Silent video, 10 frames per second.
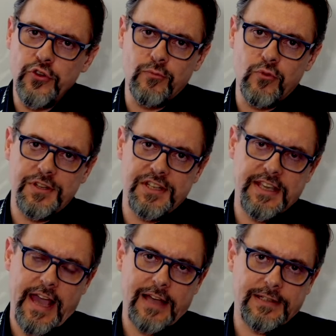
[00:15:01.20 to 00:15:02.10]

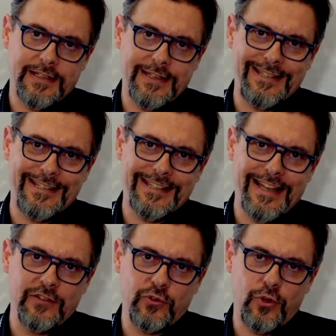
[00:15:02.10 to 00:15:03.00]
multicast is
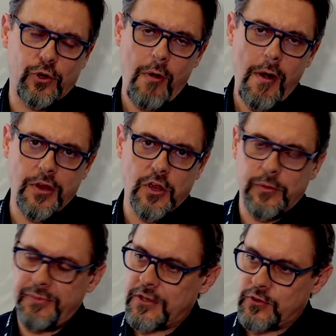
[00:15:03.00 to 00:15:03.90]
sent to the courier
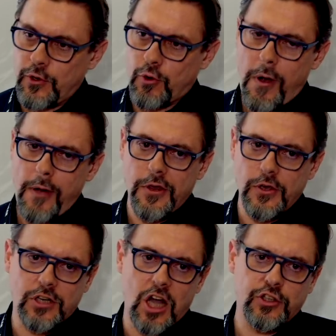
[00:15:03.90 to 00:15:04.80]
because the
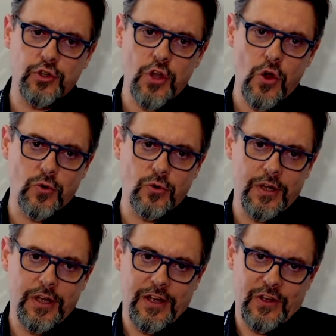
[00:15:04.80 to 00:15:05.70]
courier got to know.
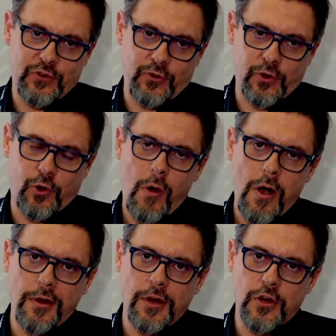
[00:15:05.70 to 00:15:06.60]
So the
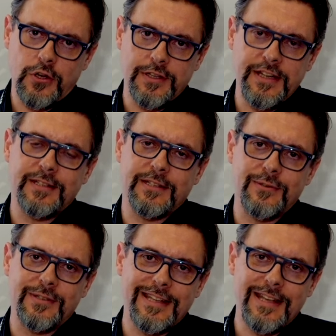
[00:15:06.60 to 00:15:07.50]
courier needs
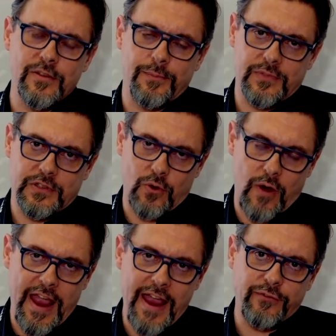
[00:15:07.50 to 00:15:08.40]
to see them.
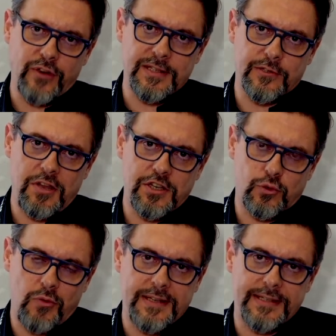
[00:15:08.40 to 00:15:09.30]
So every
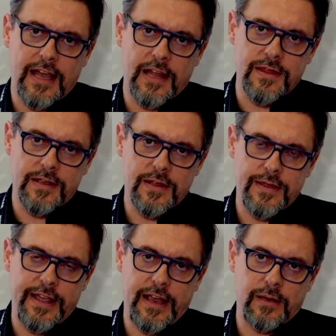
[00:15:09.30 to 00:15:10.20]
switch will send
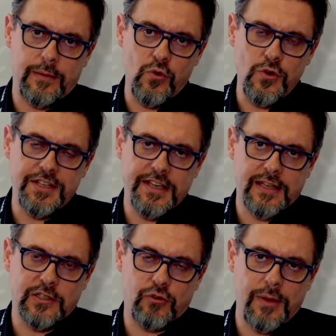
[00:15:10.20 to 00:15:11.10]
their
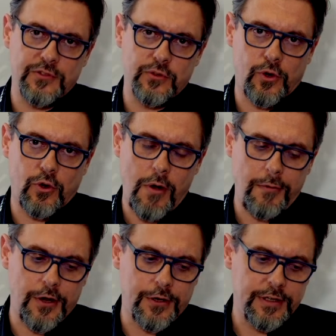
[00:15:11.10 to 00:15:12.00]
multicast streams to the courier.